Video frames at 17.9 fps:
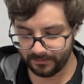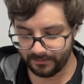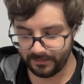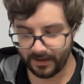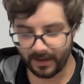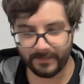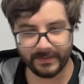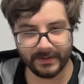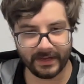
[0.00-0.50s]

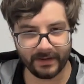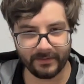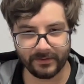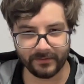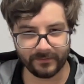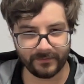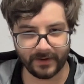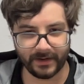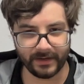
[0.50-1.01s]
not being able
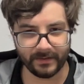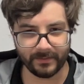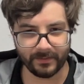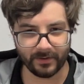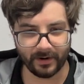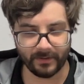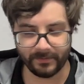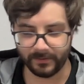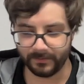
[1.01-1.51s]
to find a
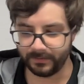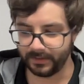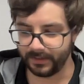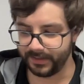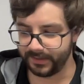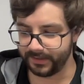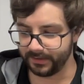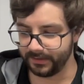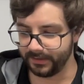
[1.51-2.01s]
proper
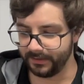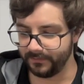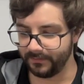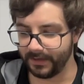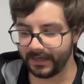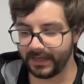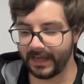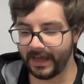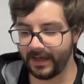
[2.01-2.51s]
place to live.
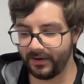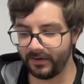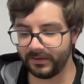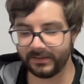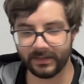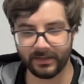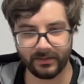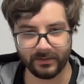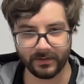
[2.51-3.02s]
I cannot
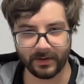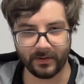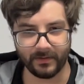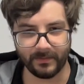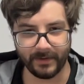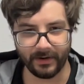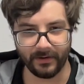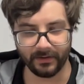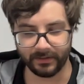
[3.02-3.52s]
tell you how
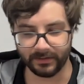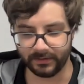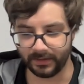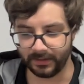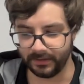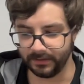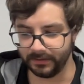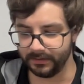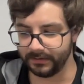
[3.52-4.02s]
American
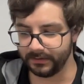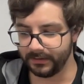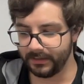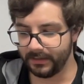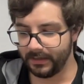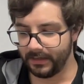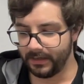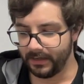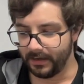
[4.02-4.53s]
that is.
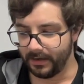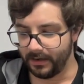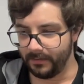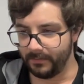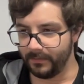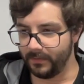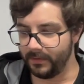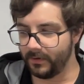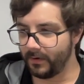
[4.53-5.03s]

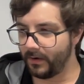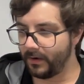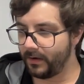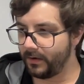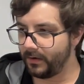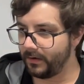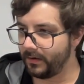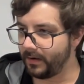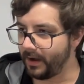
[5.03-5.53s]

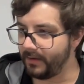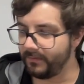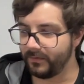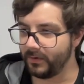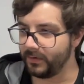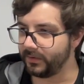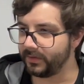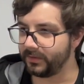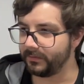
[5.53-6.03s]
I've
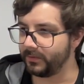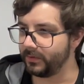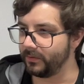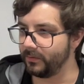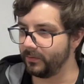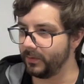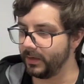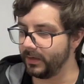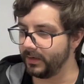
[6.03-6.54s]
heard some of the
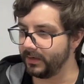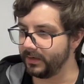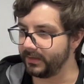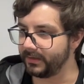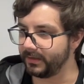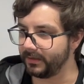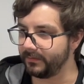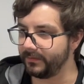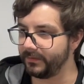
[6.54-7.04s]
weirdest
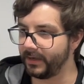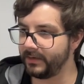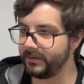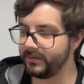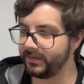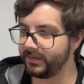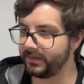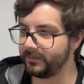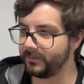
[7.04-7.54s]
stuff. I
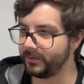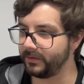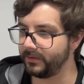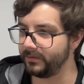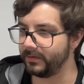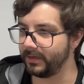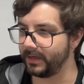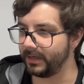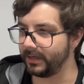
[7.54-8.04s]
knew someone
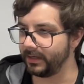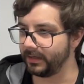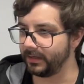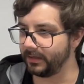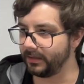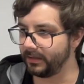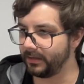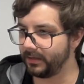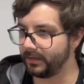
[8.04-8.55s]
who
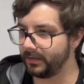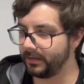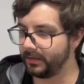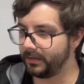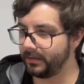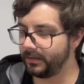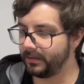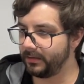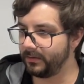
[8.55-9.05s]

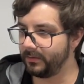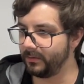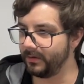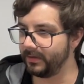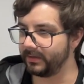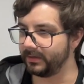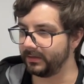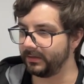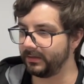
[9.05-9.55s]

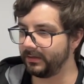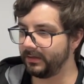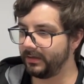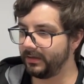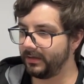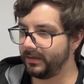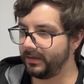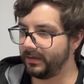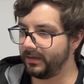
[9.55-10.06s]
was it?
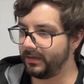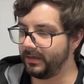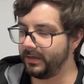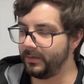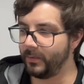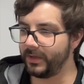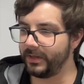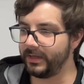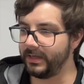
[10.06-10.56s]

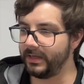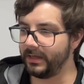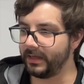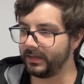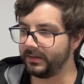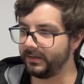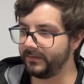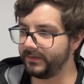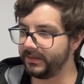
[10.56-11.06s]
He
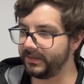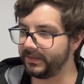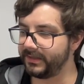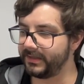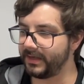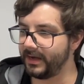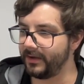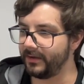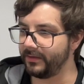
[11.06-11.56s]
lived in the
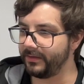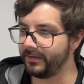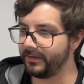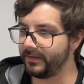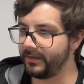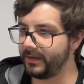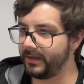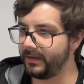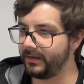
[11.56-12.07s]
South,
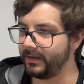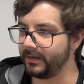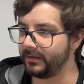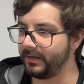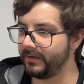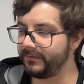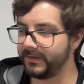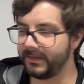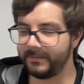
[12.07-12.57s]
and he like
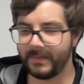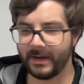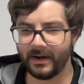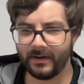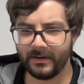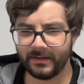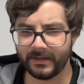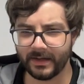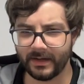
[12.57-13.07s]
left his
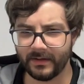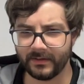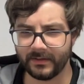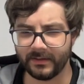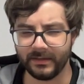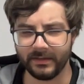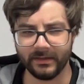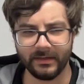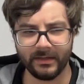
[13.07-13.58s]
parents'
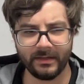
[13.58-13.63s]
house and